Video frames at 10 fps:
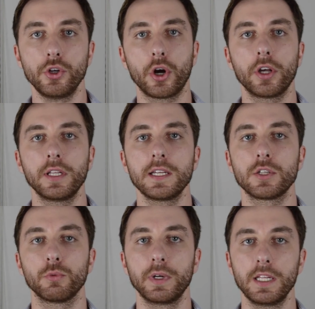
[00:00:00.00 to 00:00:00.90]
Not only
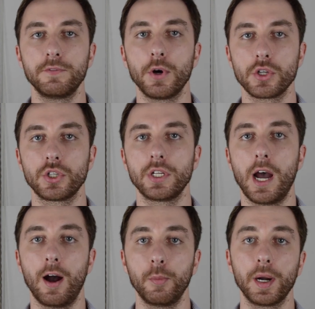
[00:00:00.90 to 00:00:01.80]
is it really
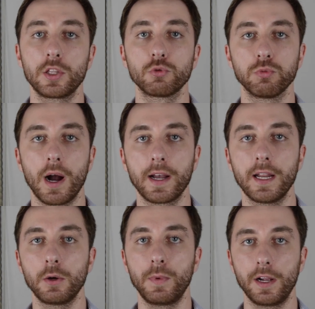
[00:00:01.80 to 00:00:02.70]
versatile, but it's
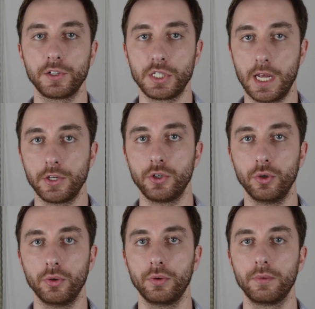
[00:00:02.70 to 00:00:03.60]
rugged and well designed
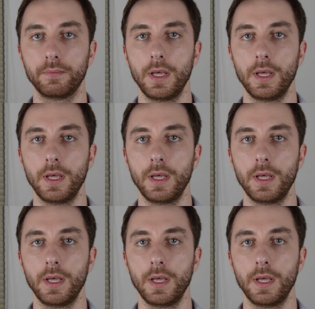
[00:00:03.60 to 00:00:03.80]
too.